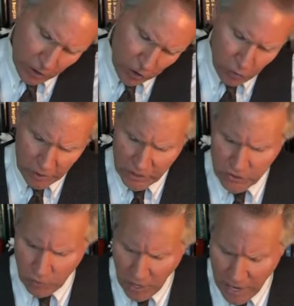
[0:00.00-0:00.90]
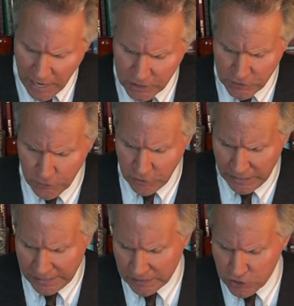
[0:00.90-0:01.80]
According to Oxford
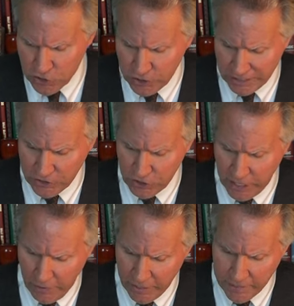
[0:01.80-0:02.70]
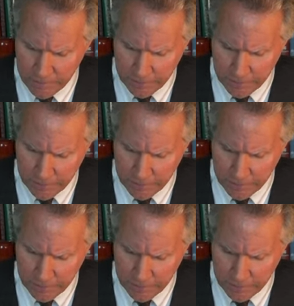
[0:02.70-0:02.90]
English Dictionary,